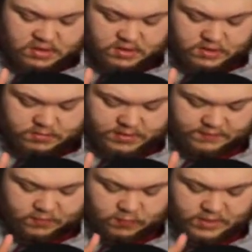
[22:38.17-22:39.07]
little bit of
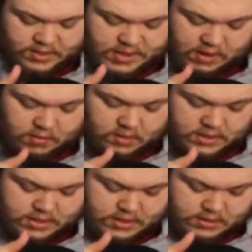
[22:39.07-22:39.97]
a white
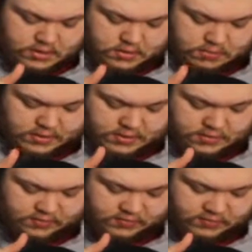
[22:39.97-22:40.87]
outline around
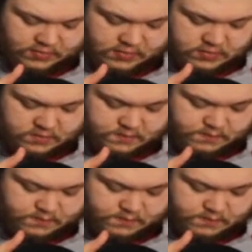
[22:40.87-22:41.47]
this circle.